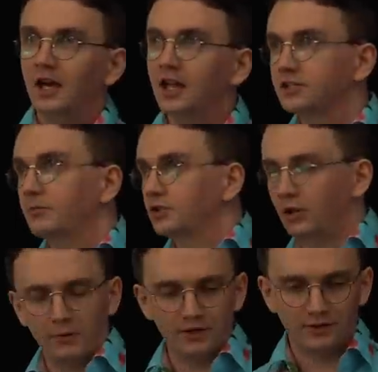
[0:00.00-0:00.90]
As I'm
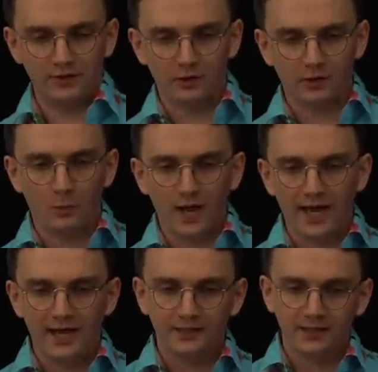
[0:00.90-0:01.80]
sure most of you are
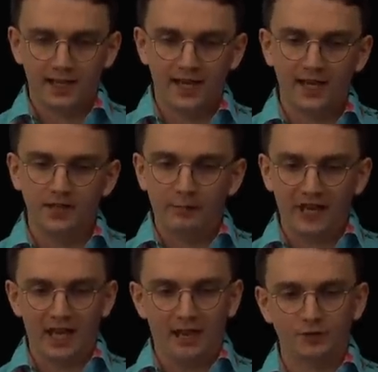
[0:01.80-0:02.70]
aware, here the
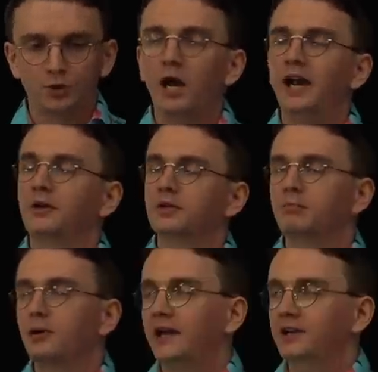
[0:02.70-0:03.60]
BEF trialled a
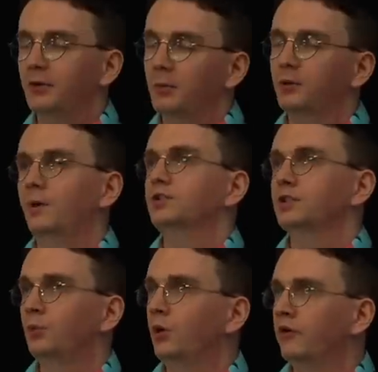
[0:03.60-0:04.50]
brand new approach
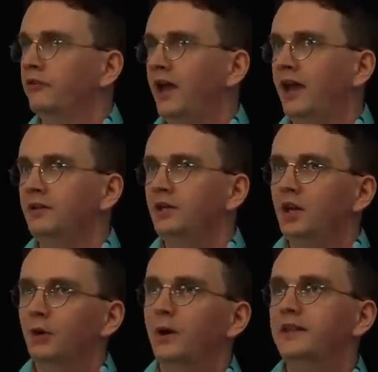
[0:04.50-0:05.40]
to warfare
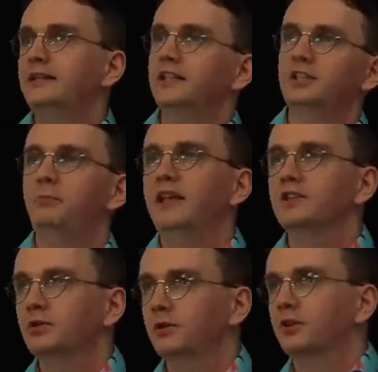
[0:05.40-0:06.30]
where they
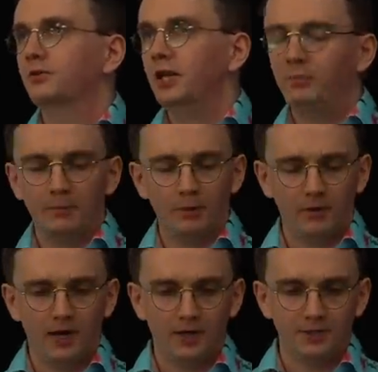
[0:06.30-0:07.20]
dispensed with a creeping
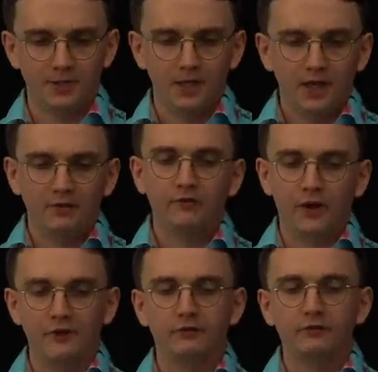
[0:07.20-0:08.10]
barrage in
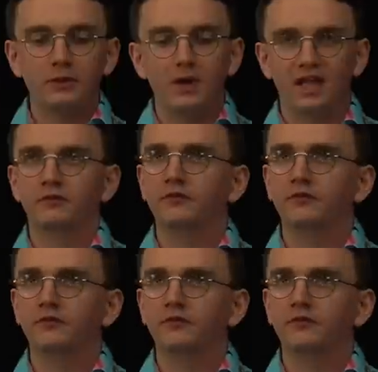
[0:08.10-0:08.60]
favour of the men